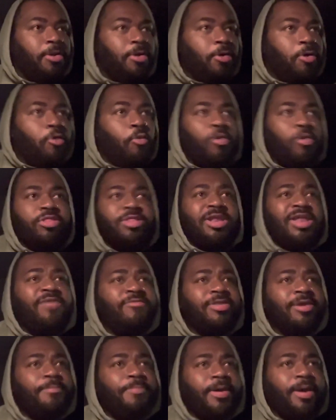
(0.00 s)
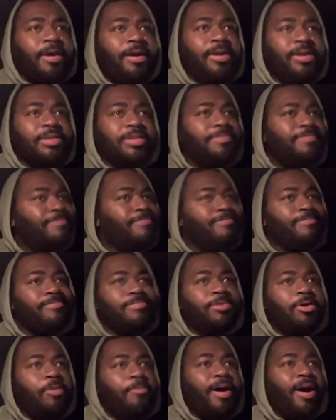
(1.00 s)
Who wants to live with their parents?
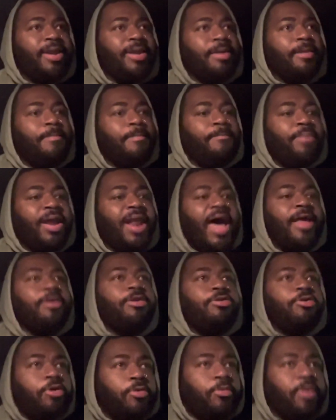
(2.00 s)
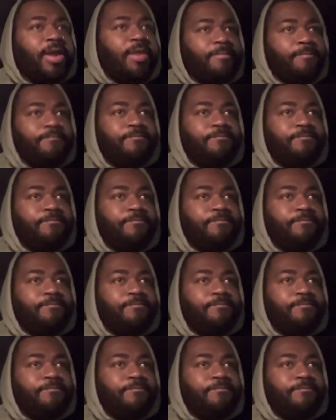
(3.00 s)
Nobody. But I do it.